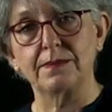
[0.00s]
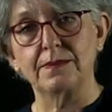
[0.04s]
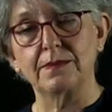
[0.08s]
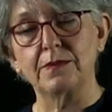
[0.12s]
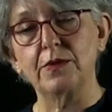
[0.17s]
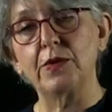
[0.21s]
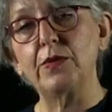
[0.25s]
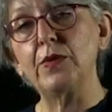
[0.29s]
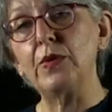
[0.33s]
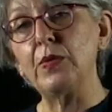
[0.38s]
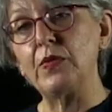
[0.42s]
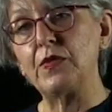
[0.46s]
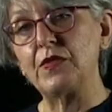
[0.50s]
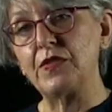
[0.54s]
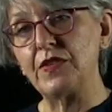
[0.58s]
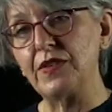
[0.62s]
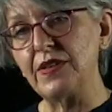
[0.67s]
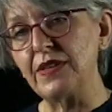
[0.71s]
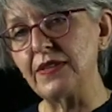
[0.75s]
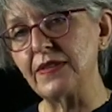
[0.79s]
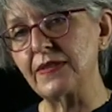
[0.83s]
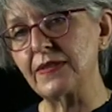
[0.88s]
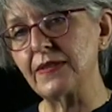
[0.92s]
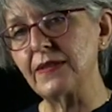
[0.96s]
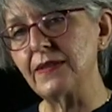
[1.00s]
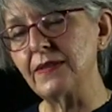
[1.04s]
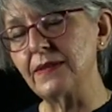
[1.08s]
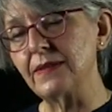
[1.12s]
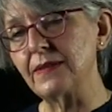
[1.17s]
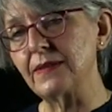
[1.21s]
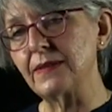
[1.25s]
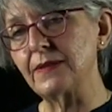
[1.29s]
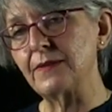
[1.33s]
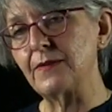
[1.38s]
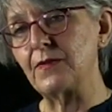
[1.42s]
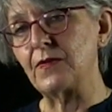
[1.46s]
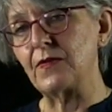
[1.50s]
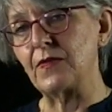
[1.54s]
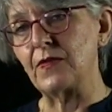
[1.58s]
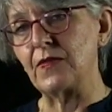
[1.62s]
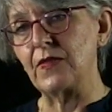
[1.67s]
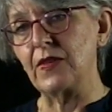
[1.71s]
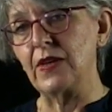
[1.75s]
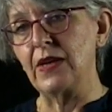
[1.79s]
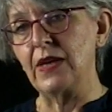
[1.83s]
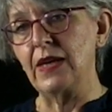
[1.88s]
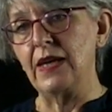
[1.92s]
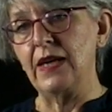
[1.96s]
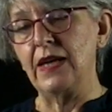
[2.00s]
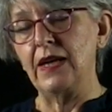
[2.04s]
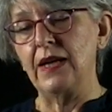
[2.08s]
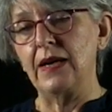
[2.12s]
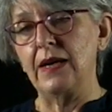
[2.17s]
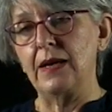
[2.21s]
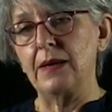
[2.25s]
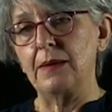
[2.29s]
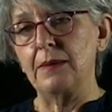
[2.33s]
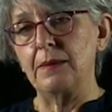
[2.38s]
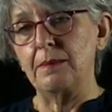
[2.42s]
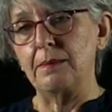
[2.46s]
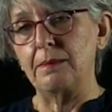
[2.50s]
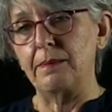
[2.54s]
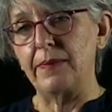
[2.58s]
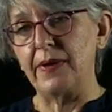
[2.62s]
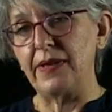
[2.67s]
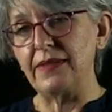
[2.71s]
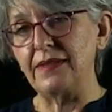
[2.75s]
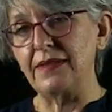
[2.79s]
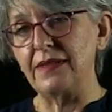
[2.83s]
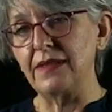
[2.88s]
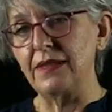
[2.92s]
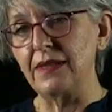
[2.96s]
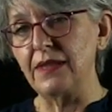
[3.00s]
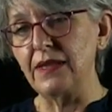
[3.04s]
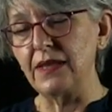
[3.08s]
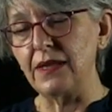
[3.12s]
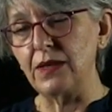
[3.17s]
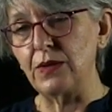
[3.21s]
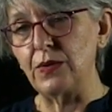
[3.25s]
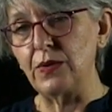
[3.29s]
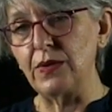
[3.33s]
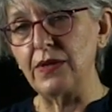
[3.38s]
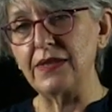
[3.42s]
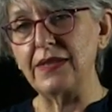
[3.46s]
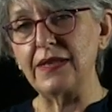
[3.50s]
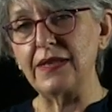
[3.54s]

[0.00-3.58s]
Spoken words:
we will freeze it. But the liquid